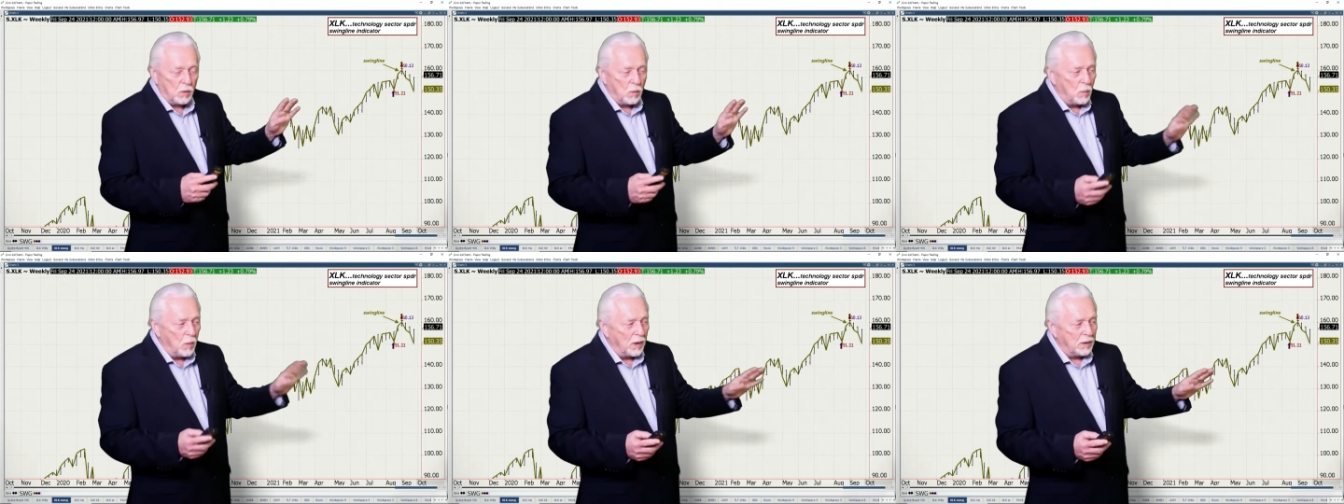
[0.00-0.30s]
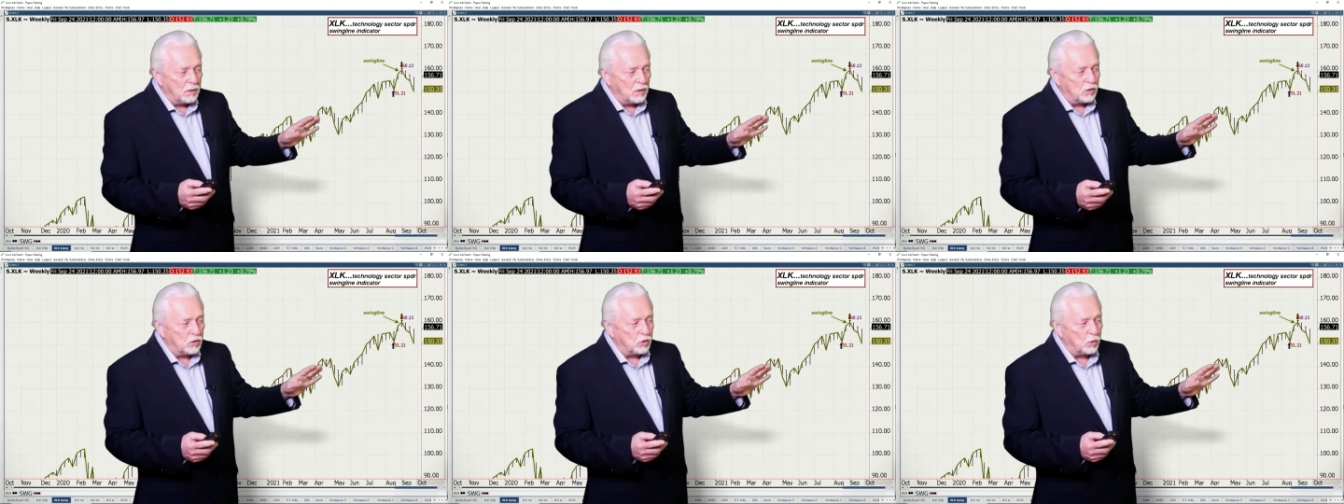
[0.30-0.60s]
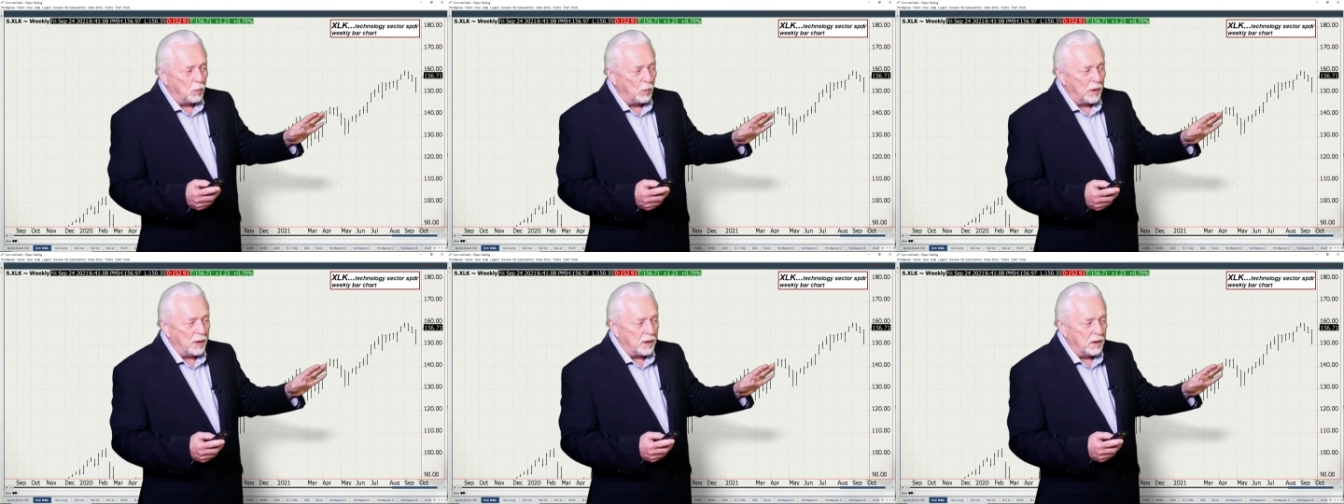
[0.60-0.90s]
and what the
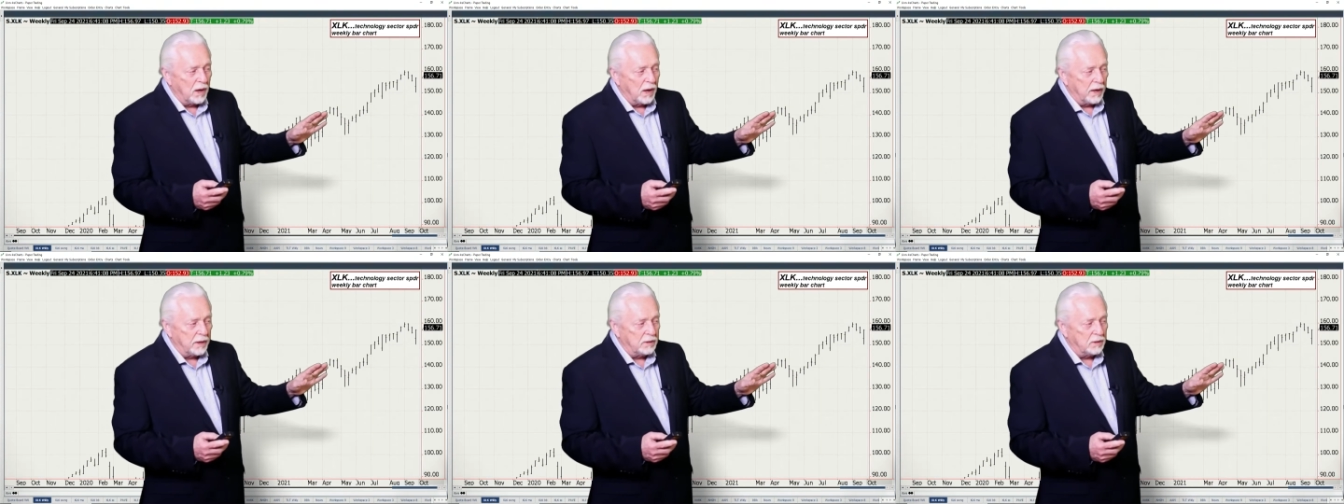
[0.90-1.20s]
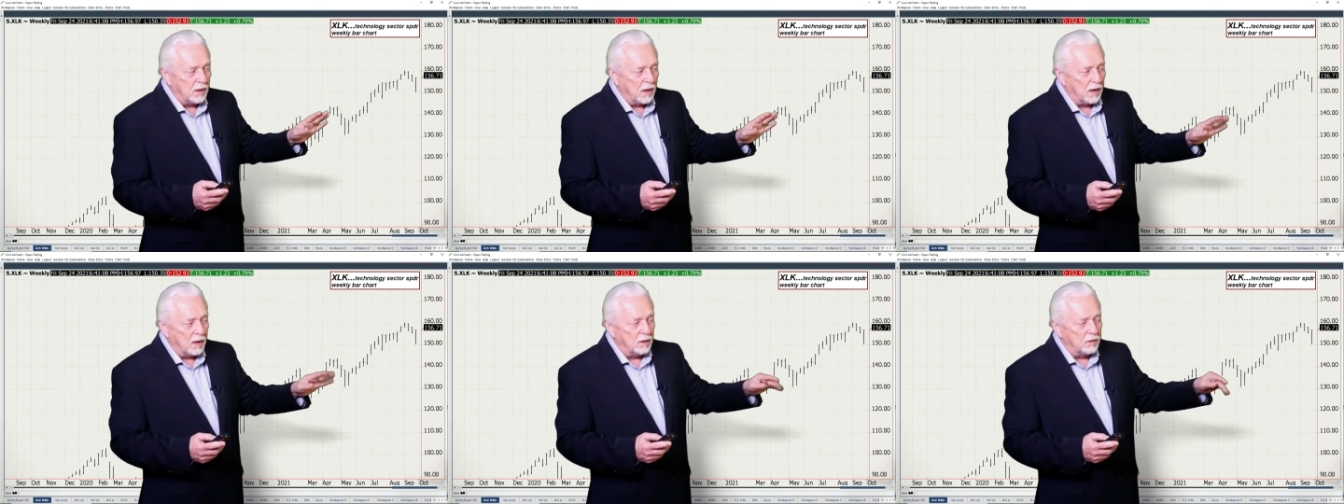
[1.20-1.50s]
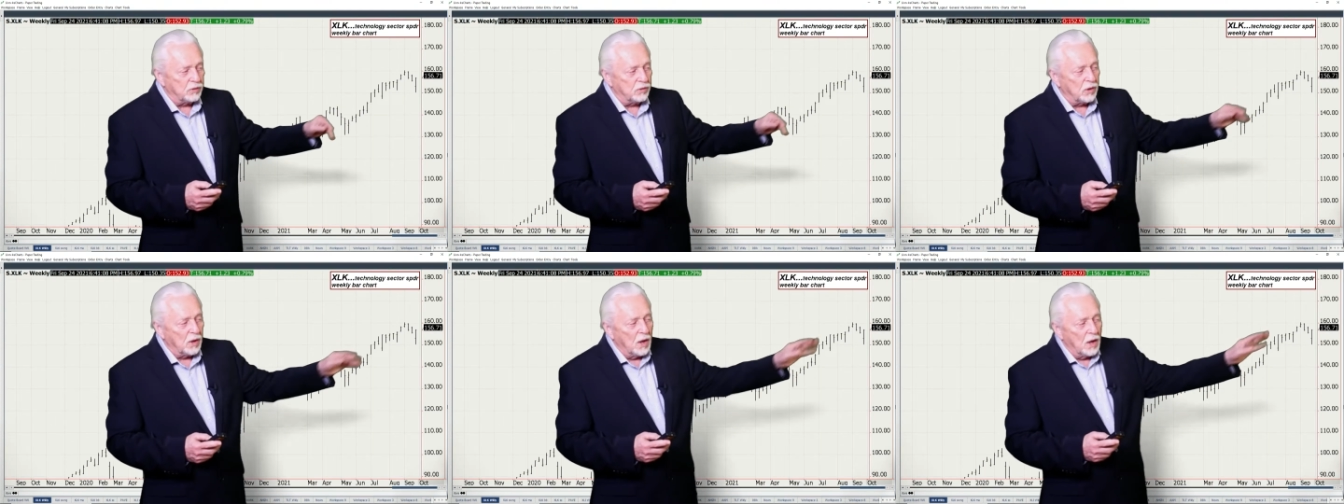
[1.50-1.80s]
swing line
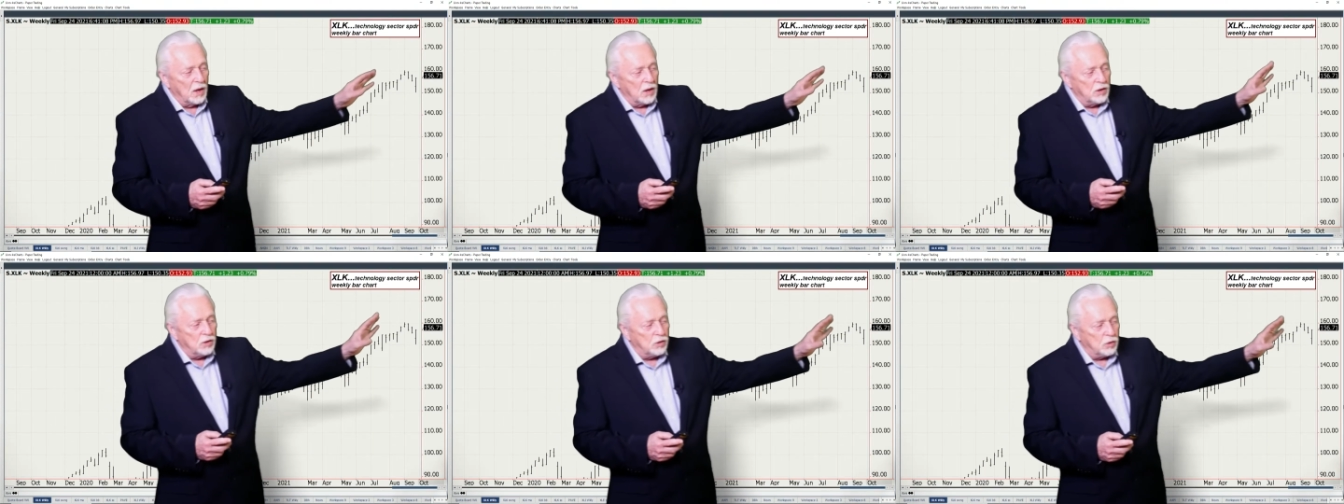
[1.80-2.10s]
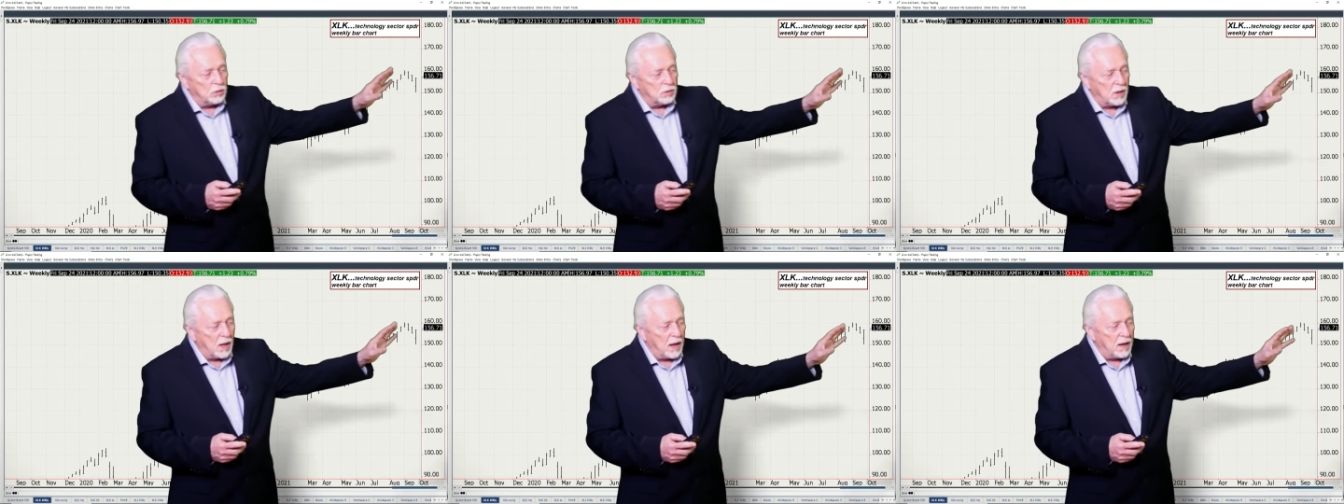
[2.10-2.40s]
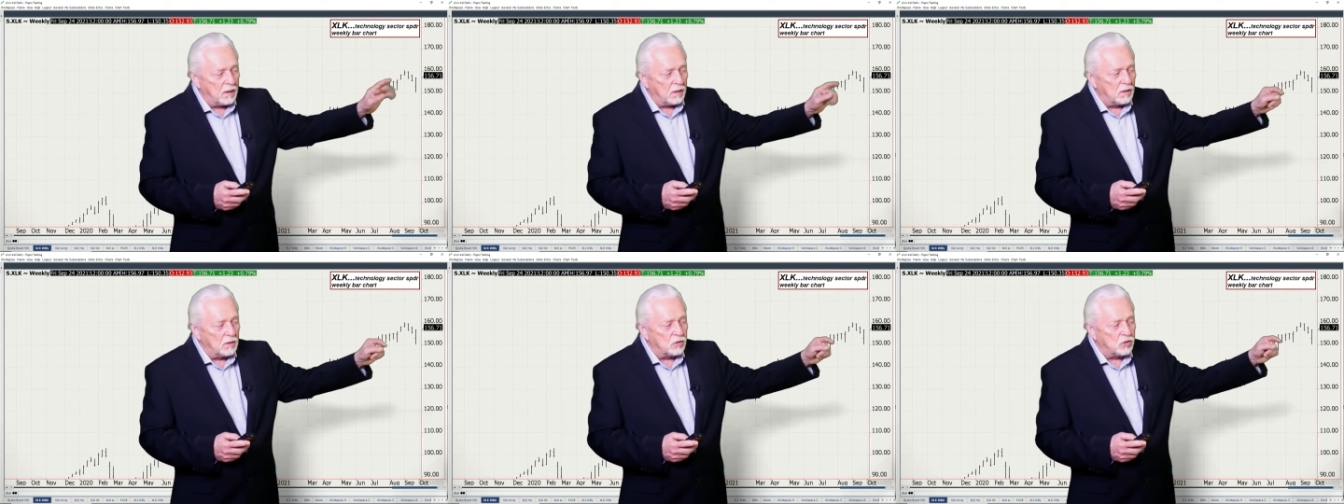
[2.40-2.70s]
does is you
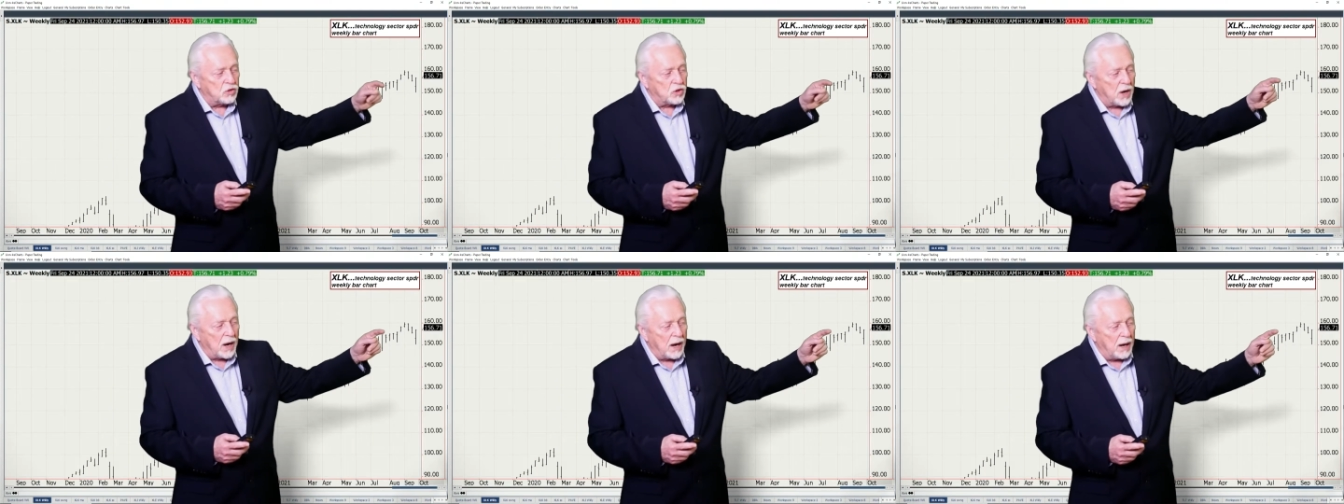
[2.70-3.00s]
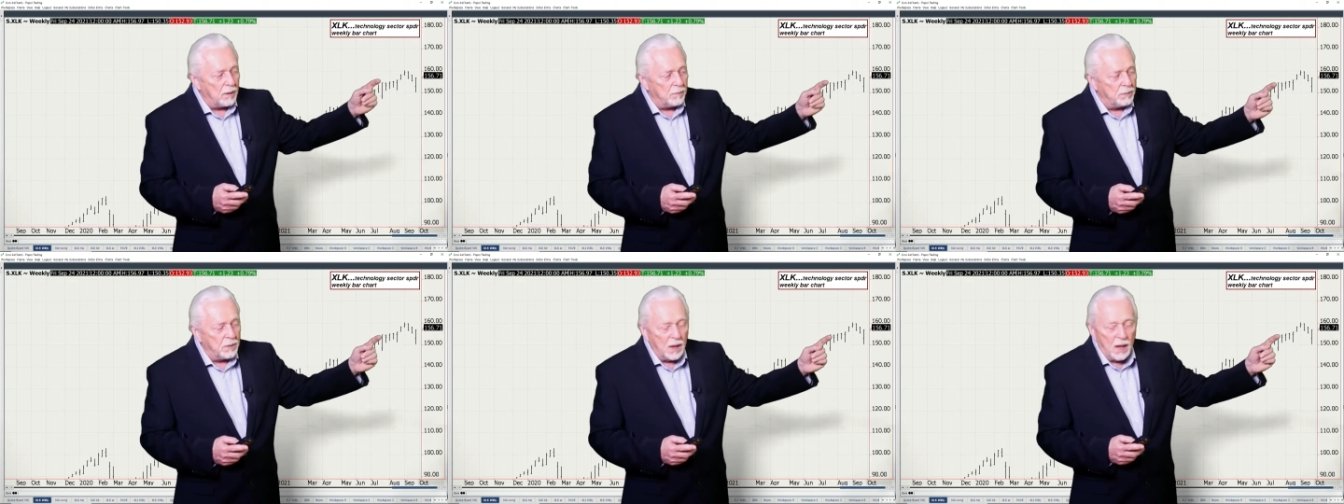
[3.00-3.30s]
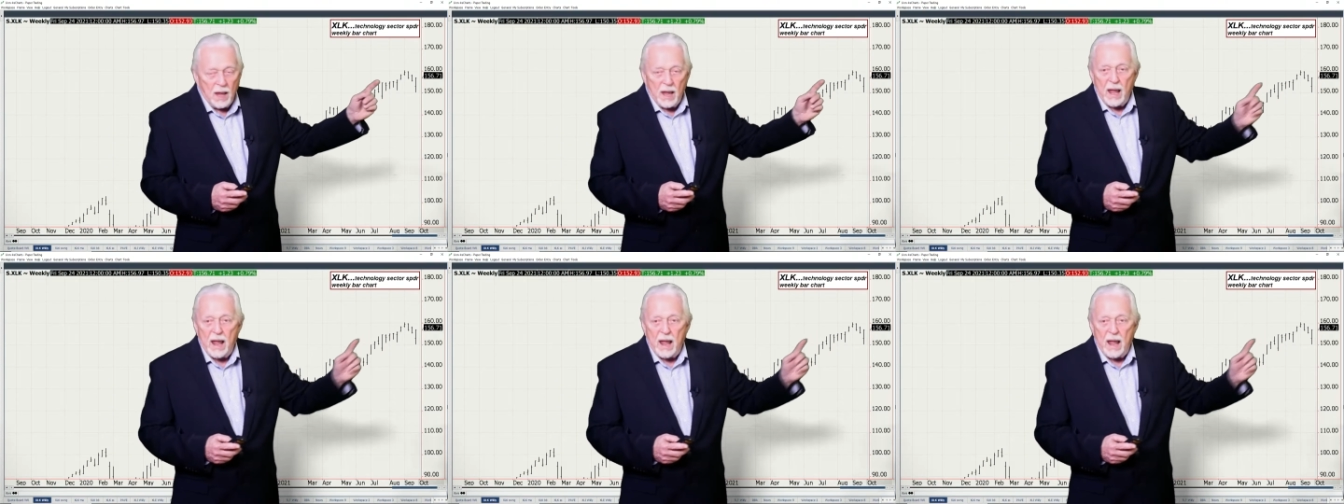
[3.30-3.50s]
take this chart,